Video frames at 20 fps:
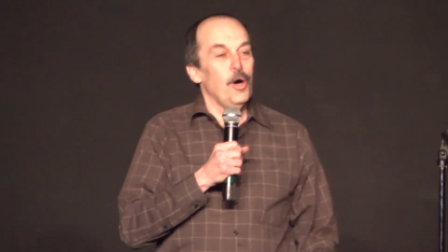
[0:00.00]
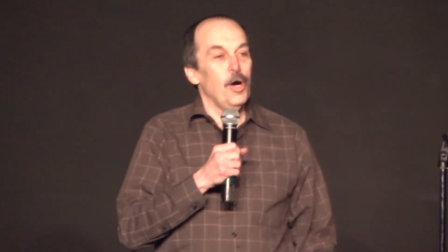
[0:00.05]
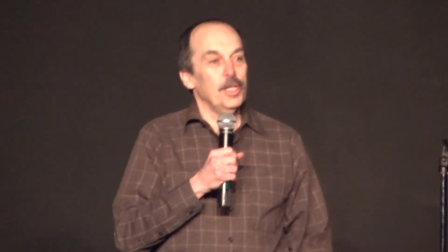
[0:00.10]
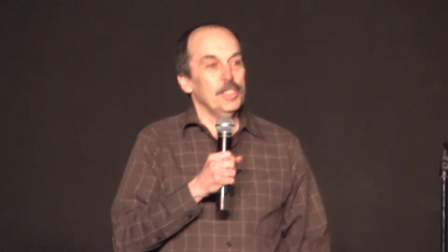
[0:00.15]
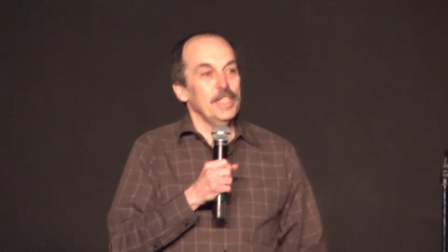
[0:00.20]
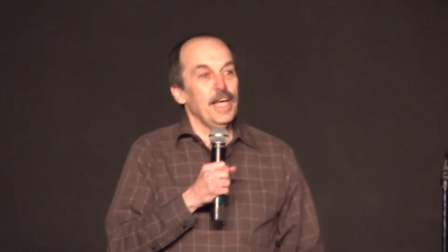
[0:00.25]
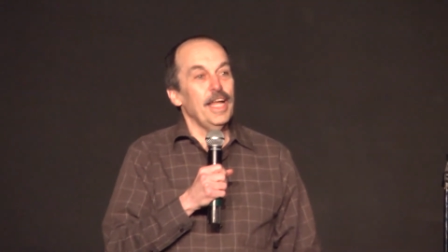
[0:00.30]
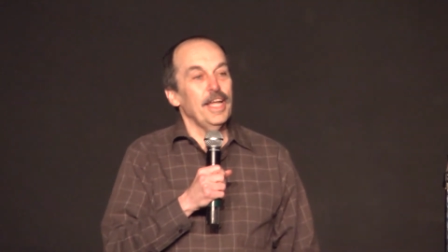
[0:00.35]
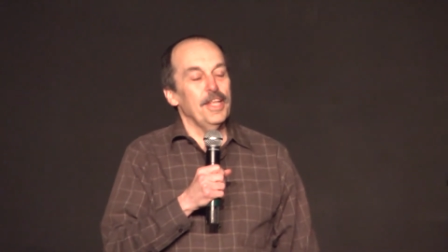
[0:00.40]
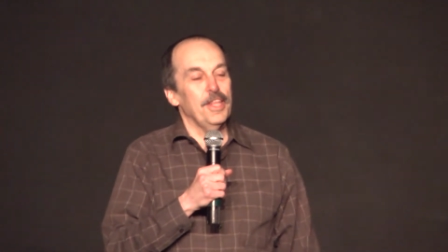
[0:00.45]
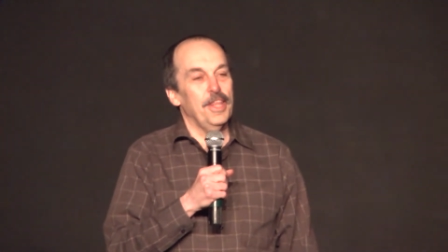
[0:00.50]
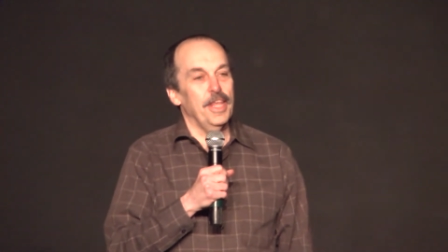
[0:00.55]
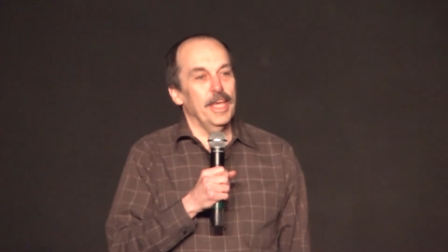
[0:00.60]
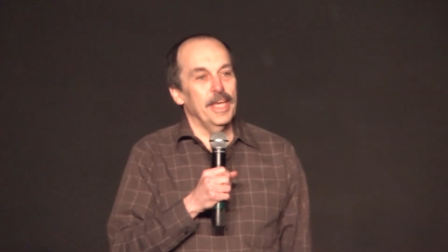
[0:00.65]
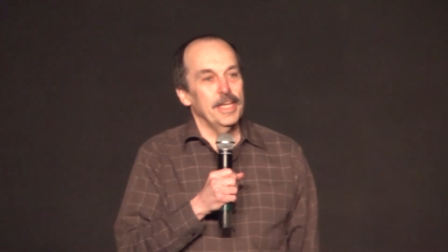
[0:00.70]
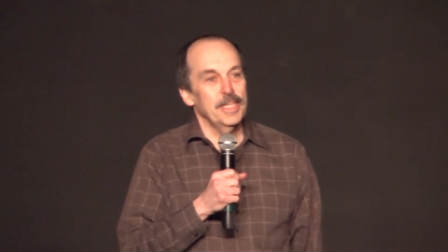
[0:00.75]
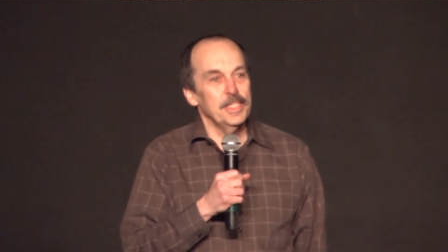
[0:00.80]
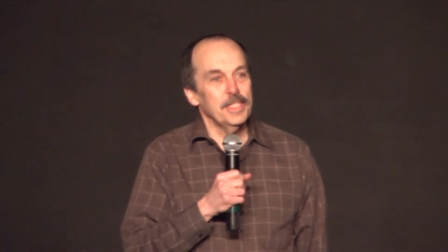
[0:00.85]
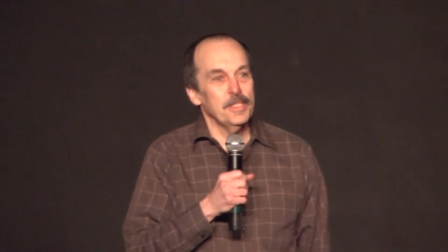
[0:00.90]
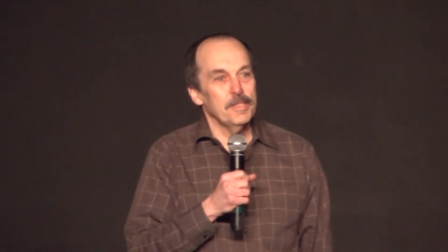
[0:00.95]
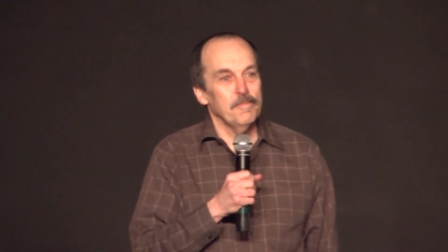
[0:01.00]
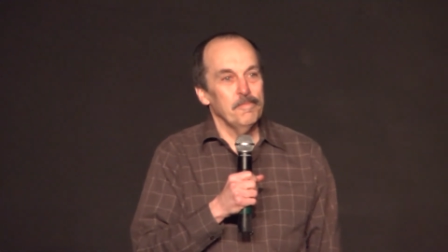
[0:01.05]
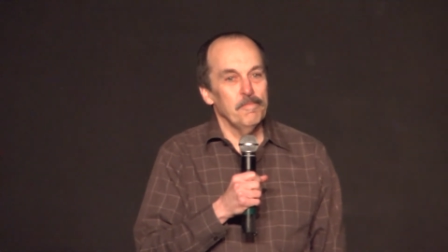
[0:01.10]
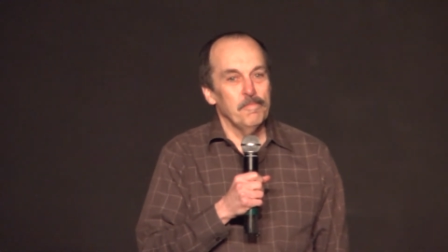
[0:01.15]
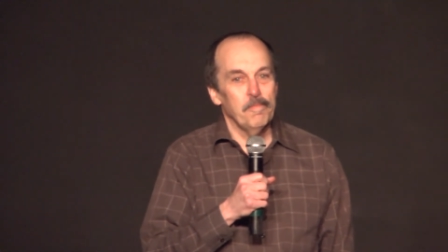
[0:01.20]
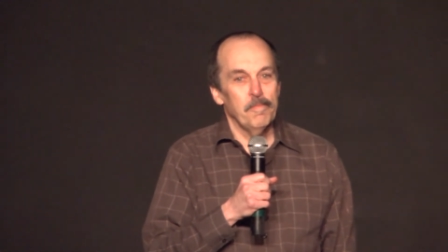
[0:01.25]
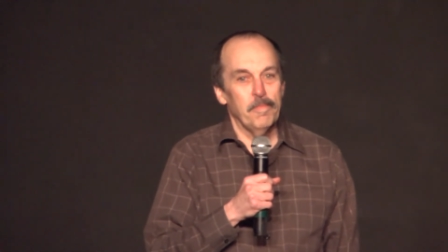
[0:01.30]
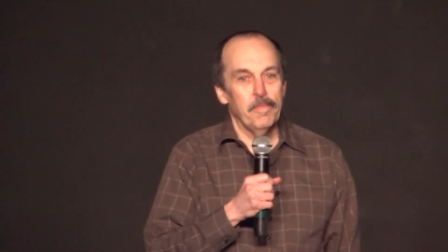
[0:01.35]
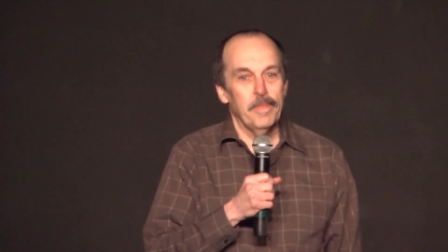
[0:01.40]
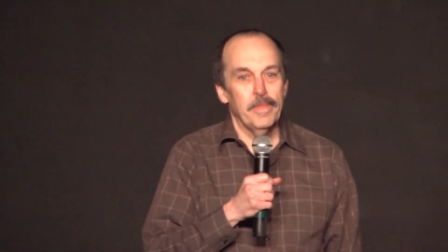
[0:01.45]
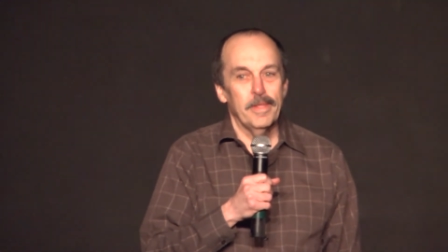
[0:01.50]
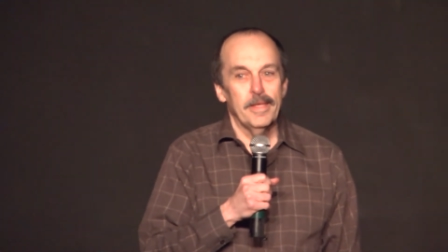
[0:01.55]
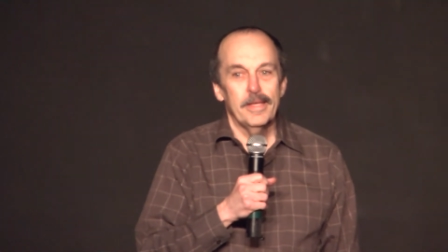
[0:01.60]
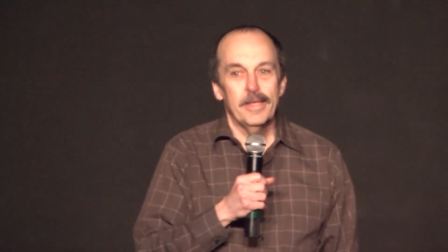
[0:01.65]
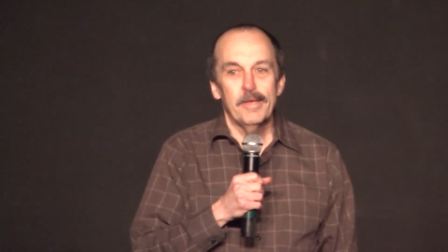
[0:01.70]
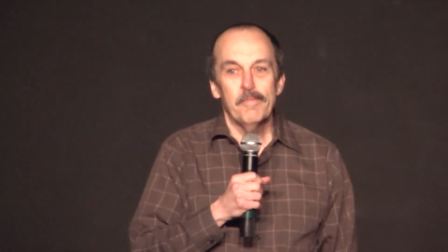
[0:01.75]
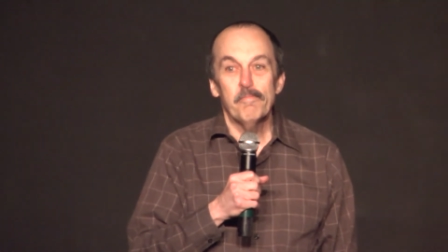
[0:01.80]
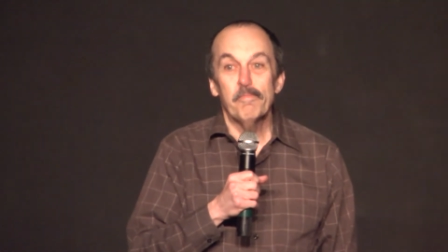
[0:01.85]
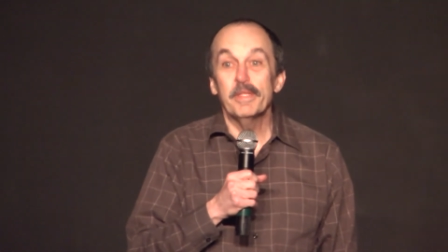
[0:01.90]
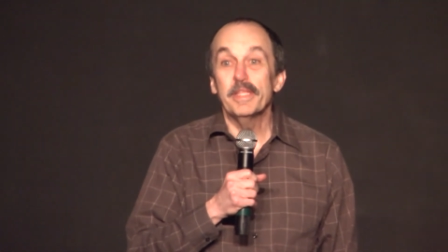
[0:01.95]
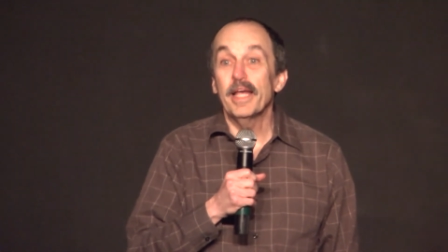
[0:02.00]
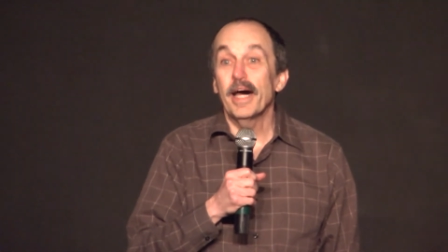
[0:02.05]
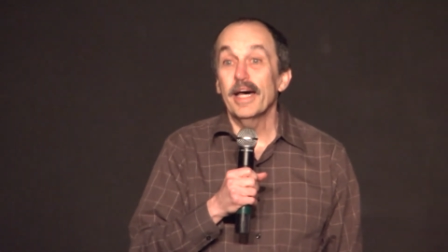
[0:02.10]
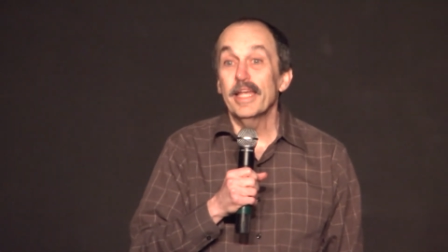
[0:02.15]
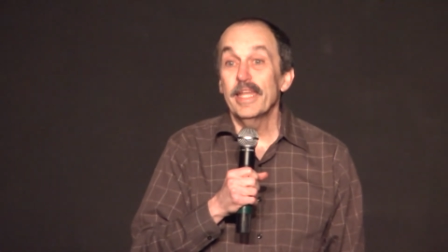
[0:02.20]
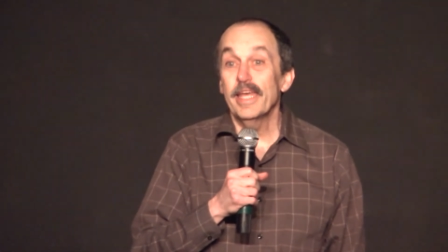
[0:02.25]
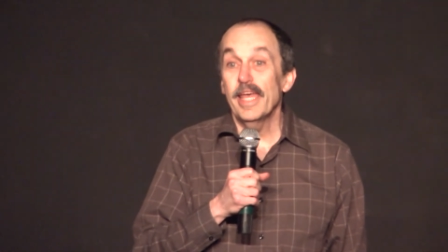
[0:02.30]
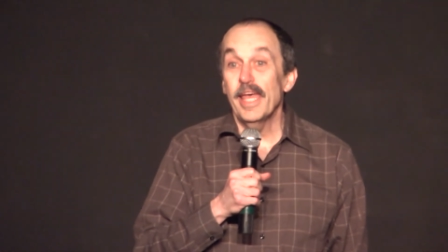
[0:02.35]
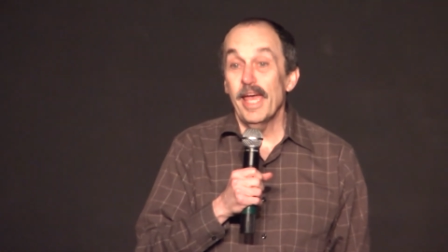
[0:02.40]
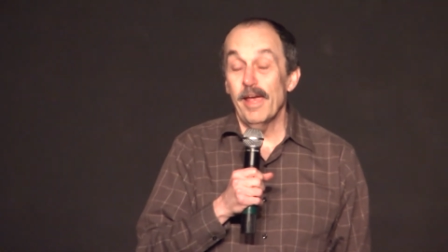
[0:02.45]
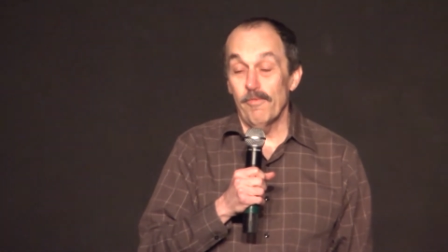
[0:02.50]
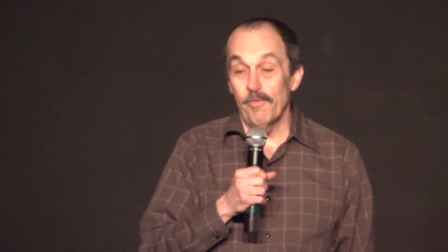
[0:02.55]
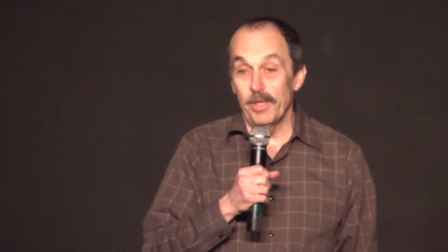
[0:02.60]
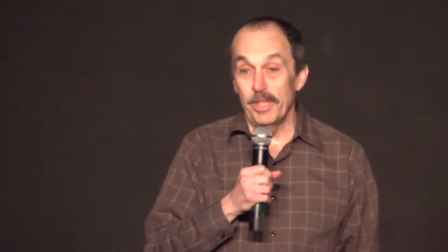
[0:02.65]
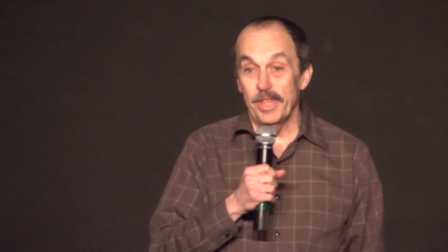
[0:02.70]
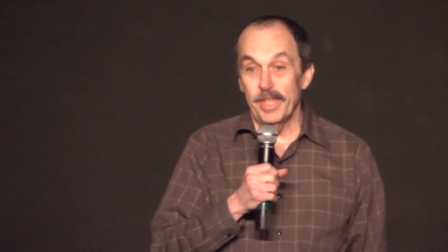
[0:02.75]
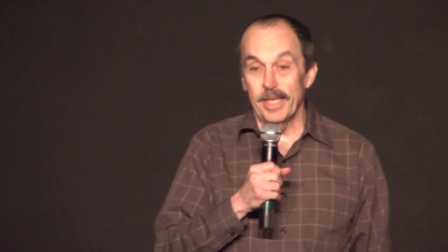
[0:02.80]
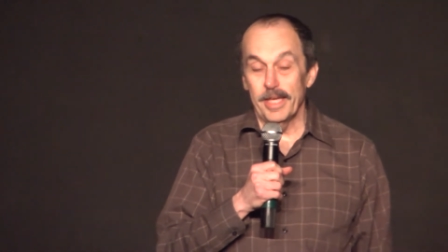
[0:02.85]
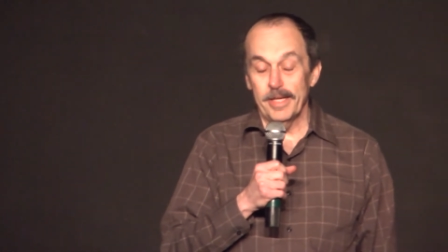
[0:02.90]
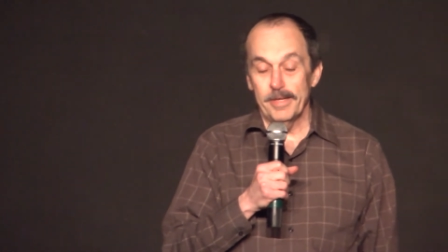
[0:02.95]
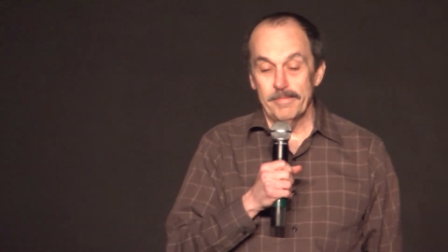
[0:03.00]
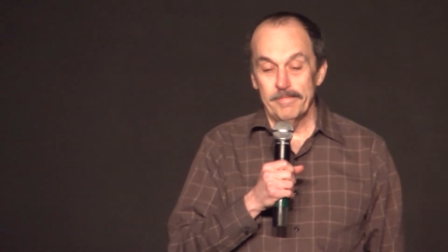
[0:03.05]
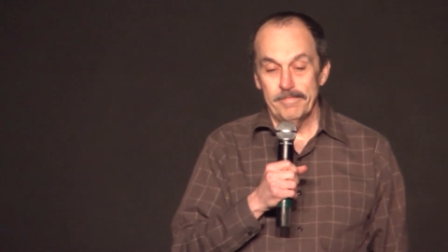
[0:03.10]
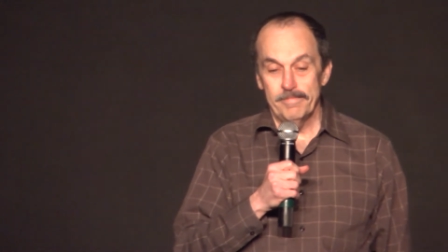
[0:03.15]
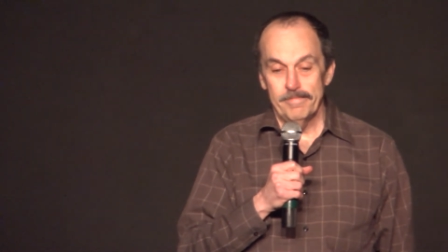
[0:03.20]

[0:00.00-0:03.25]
on a lot of things, but not everything.